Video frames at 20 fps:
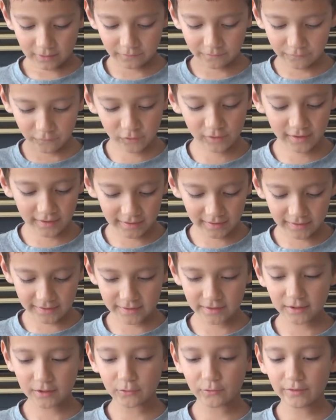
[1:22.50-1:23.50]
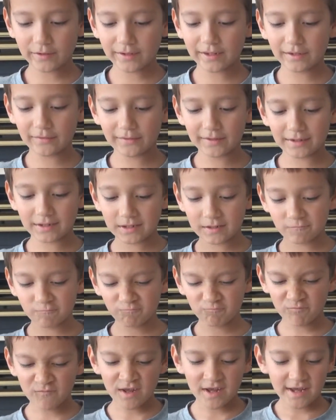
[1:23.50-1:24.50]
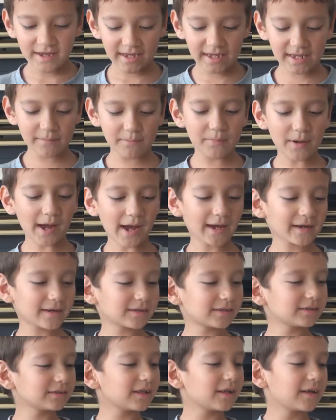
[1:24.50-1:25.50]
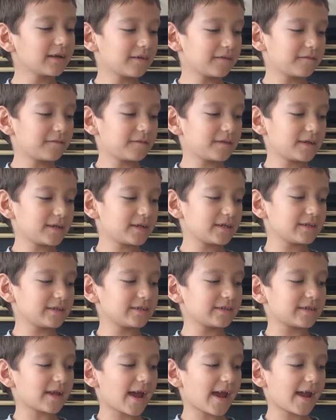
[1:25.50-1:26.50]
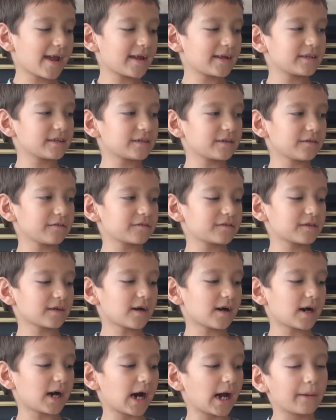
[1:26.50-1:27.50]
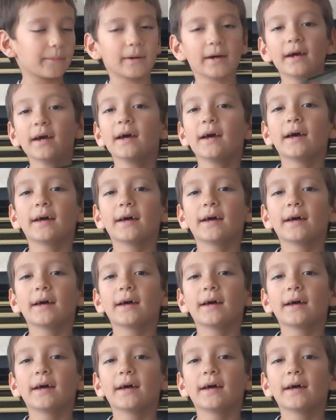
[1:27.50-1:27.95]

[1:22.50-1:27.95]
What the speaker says: 40 years ago, he battled these Hands of Time.